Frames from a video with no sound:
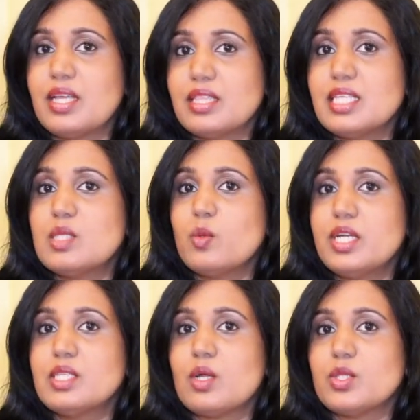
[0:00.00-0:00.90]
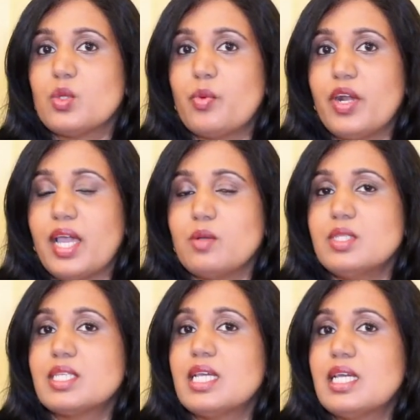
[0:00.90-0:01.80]
This word is also
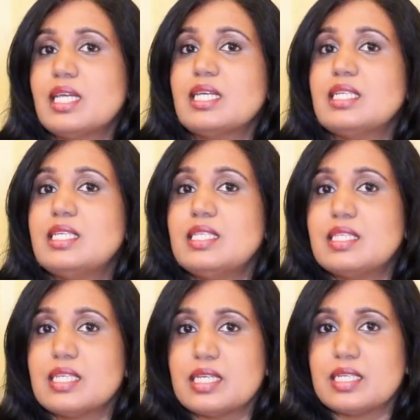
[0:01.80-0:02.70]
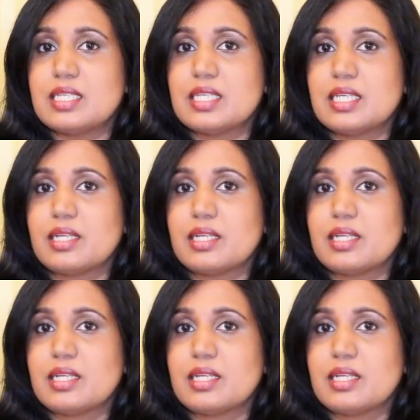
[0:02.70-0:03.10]
pronounced dessert.